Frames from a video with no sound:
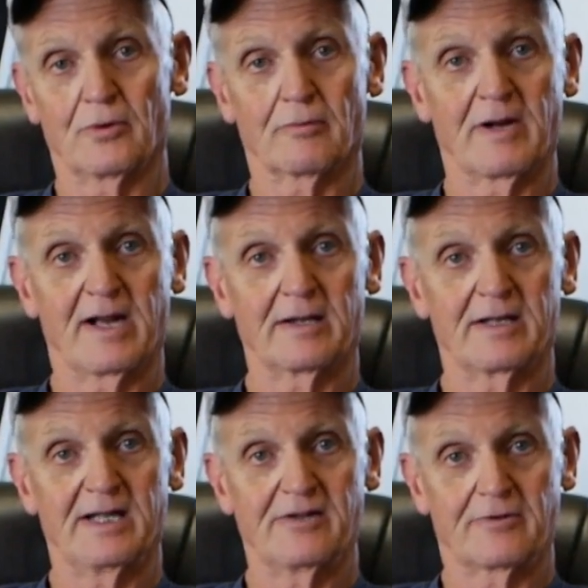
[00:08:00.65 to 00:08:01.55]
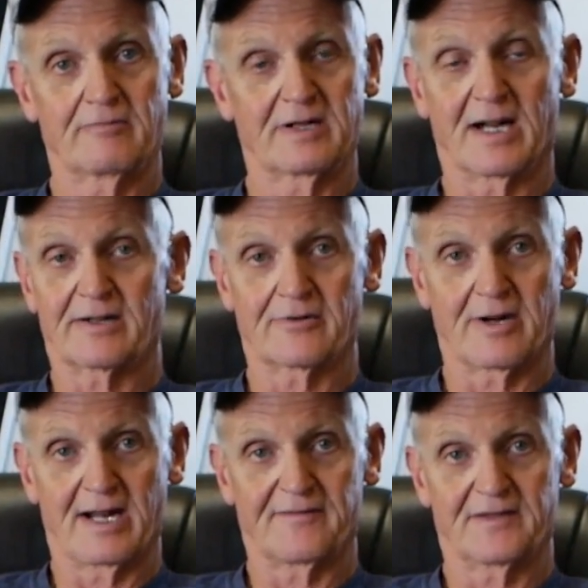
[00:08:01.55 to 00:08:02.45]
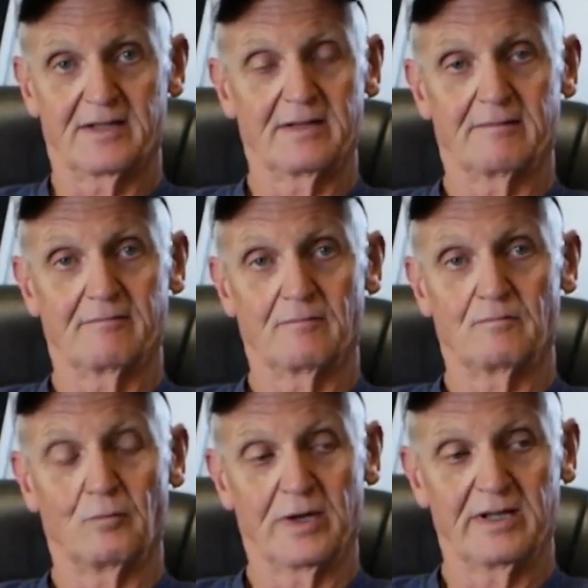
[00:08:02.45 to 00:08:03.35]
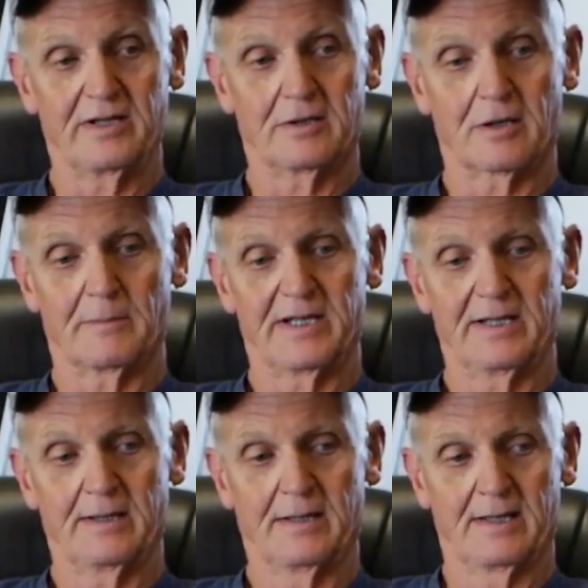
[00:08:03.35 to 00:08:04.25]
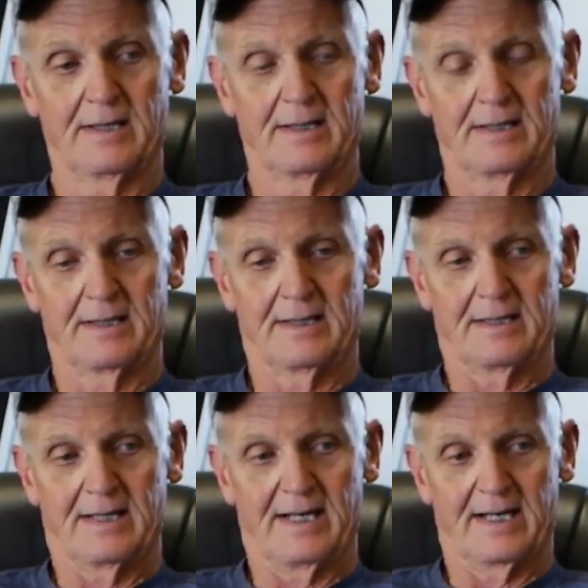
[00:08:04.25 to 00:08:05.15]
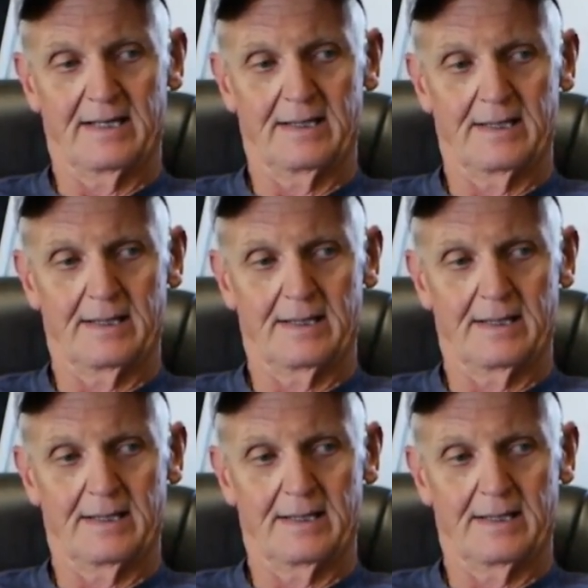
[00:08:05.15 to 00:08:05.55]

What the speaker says: around and he got drafted and went in the Army. And